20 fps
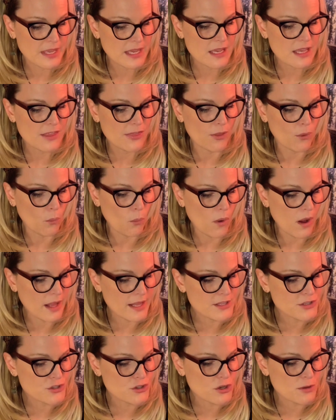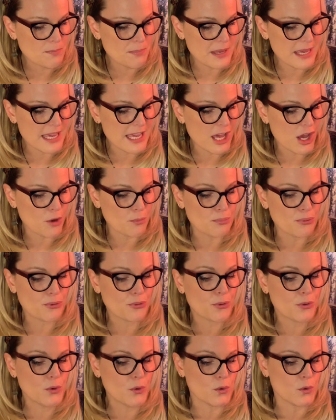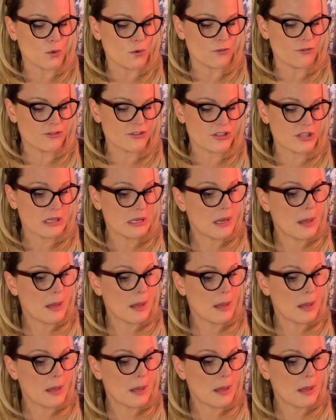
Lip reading: The want should be approved